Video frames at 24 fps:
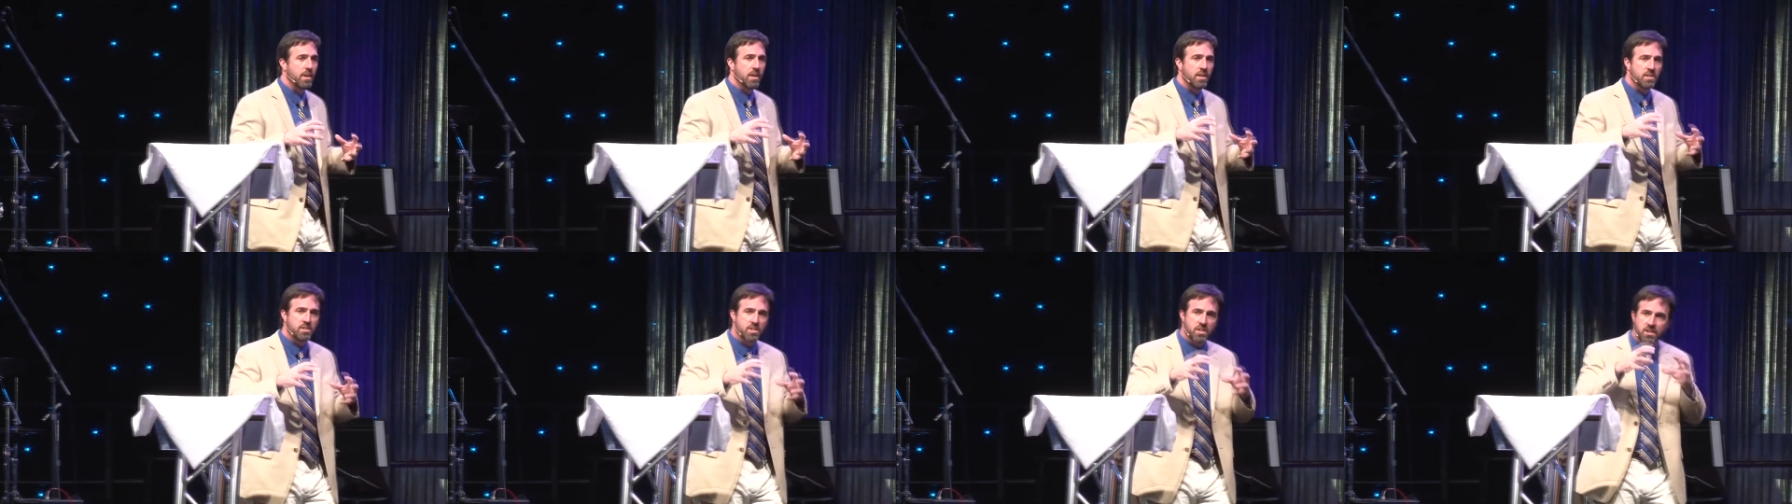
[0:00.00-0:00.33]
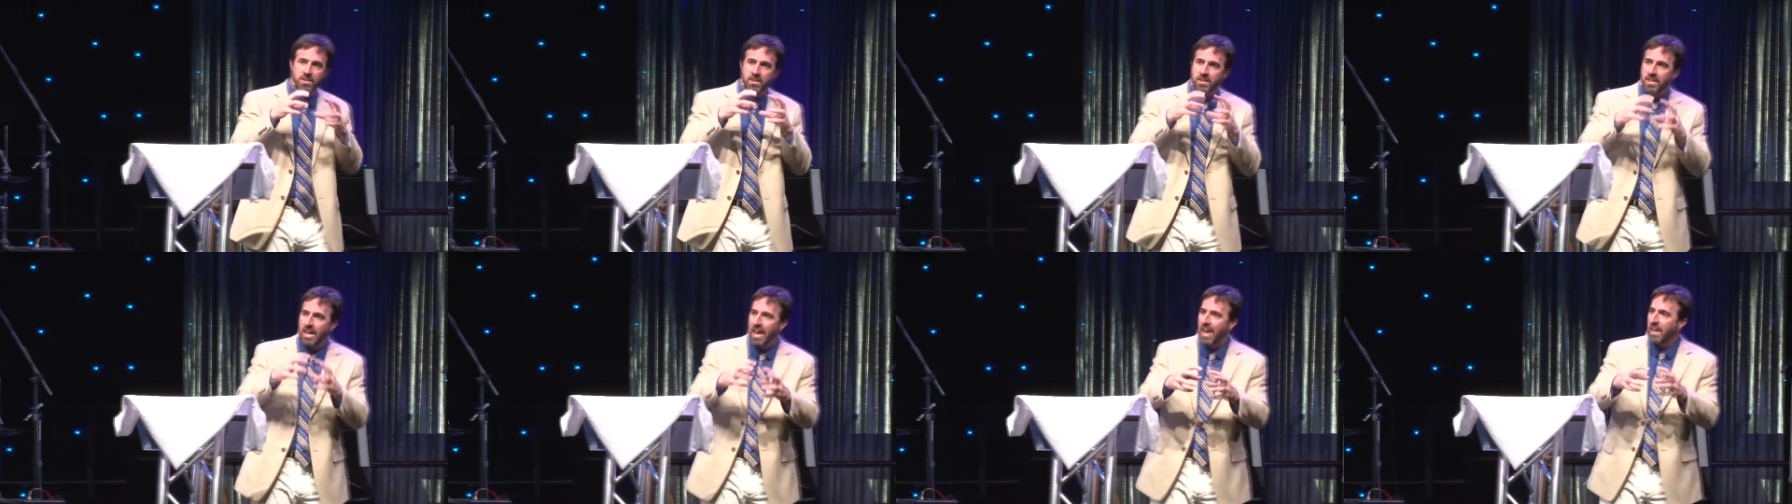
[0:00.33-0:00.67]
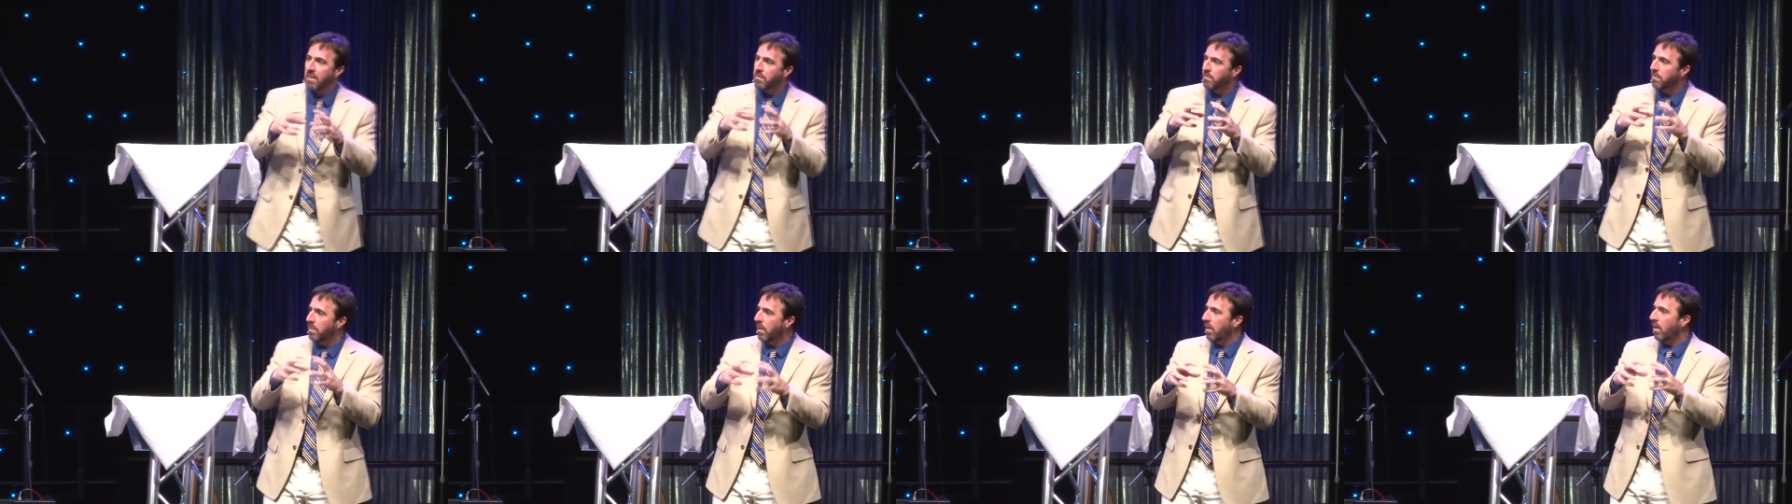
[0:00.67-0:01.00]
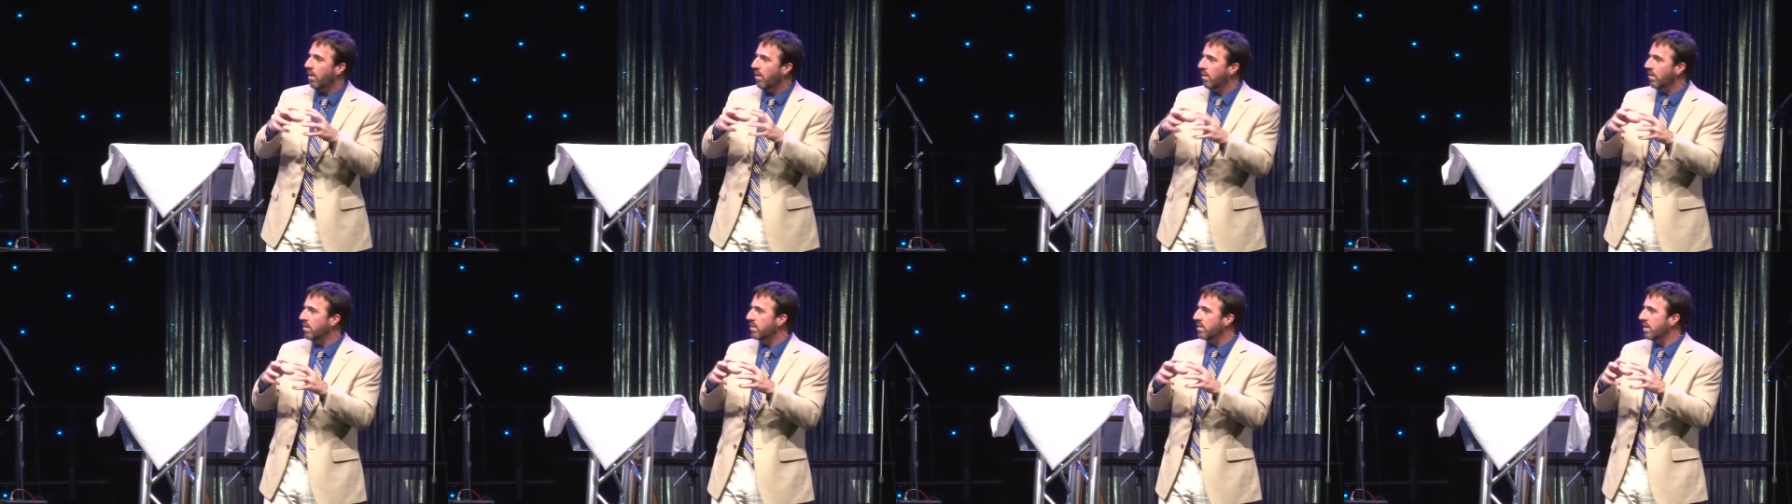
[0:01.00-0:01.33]
to that
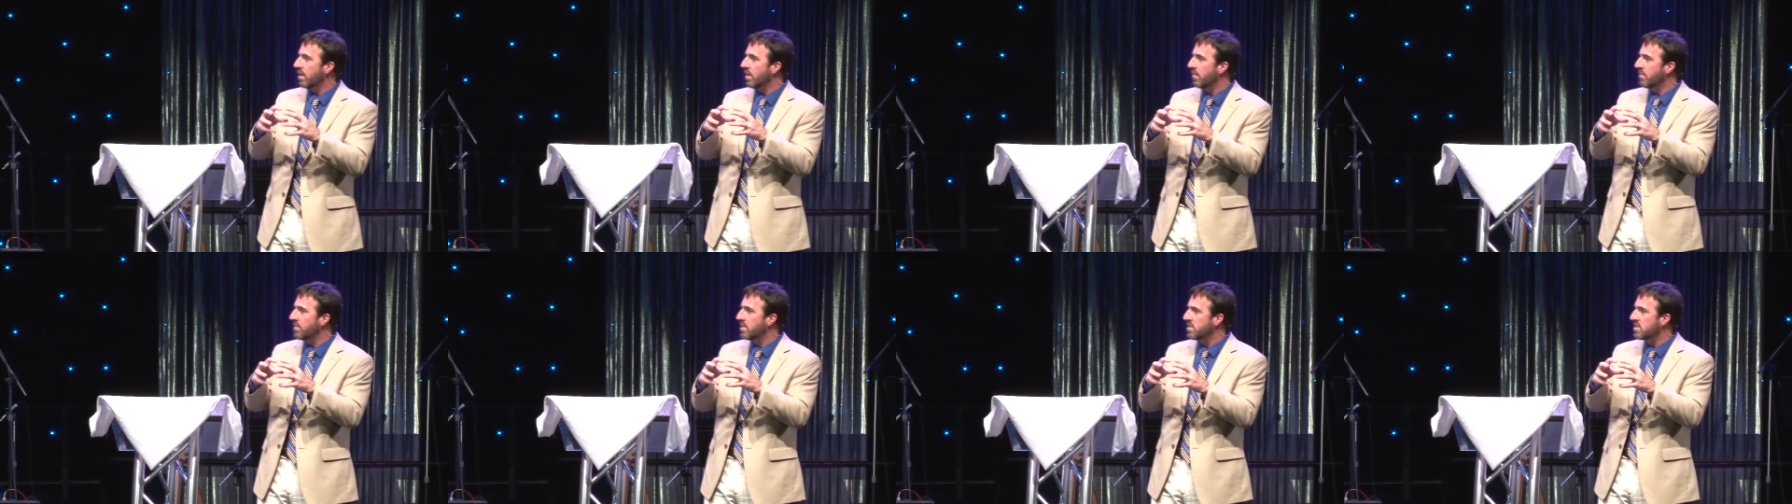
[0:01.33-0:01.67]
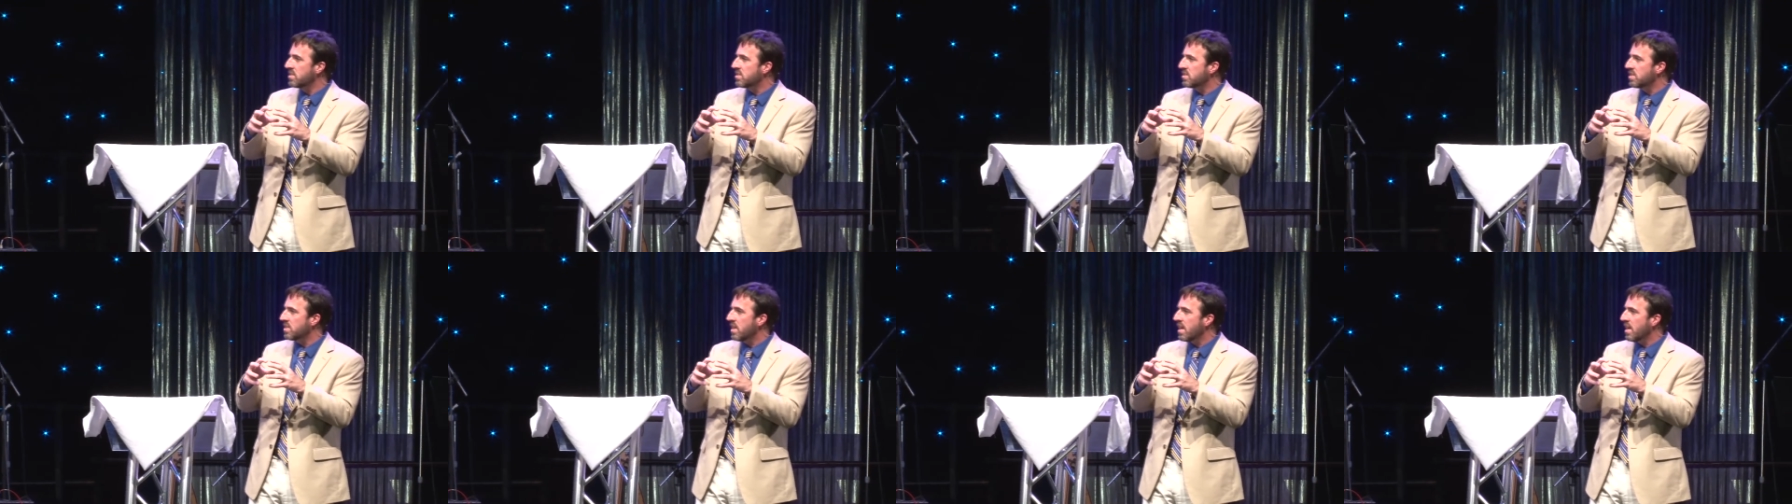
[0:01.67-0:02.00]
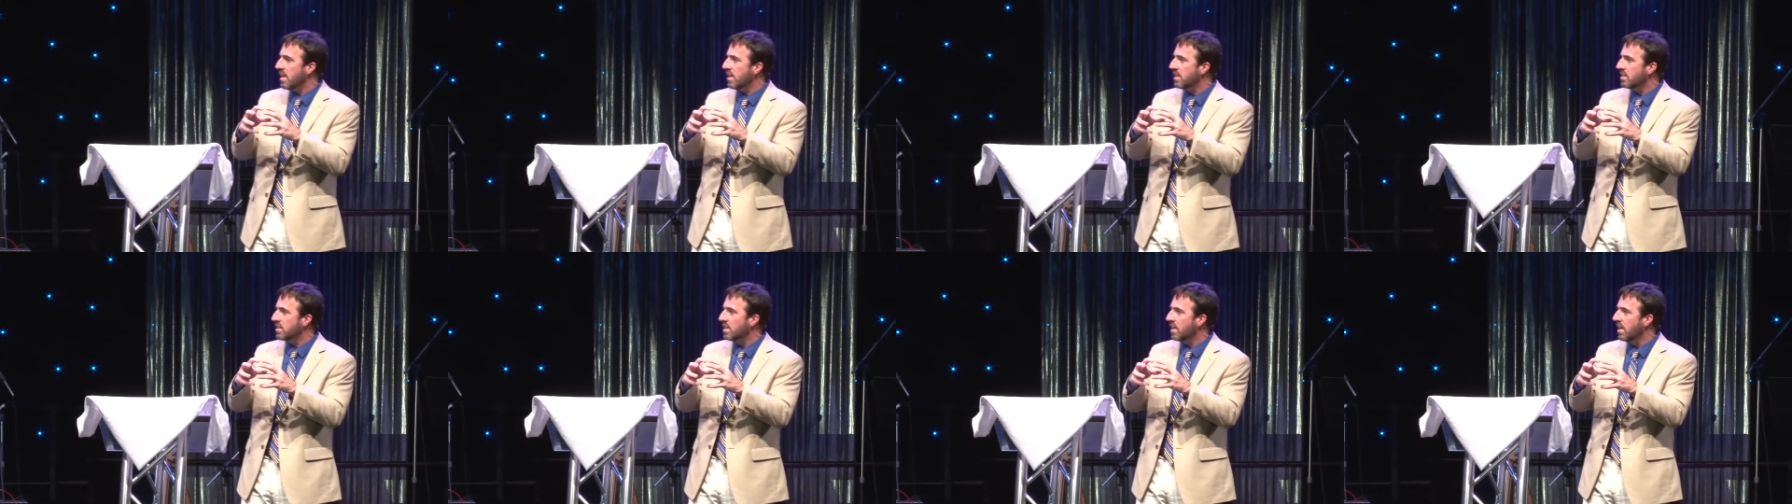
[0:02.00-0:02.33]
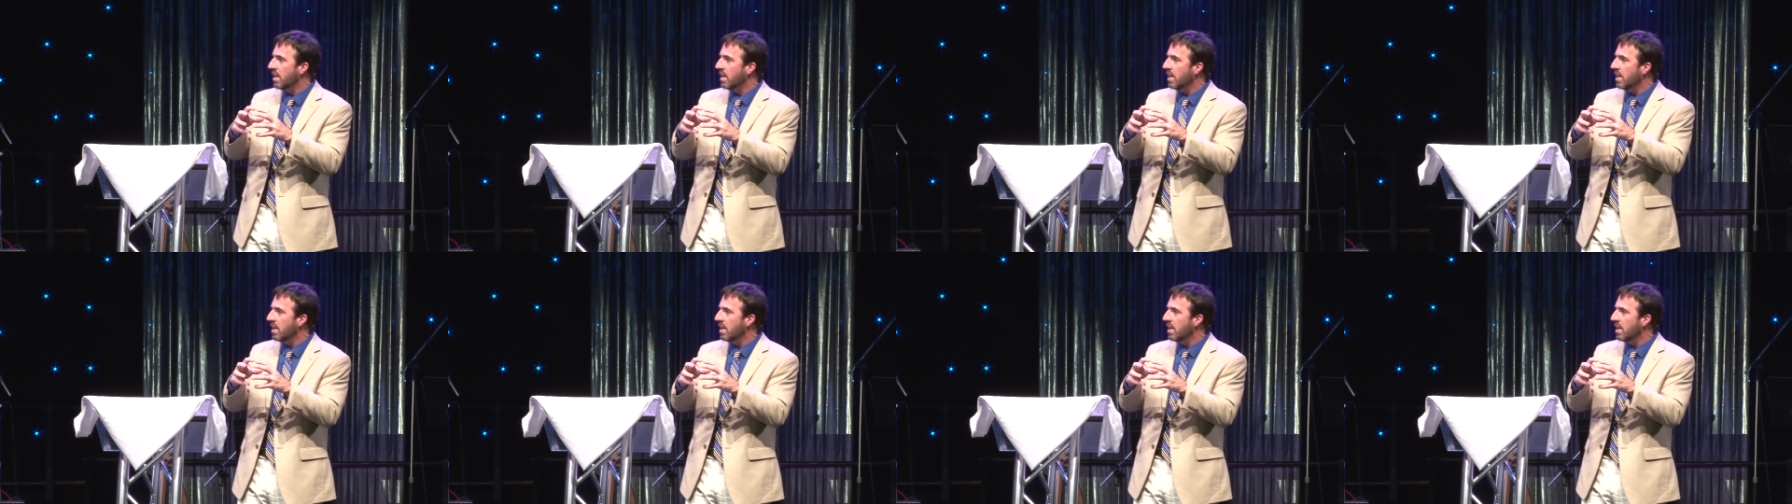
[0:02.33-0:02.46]
part of the state.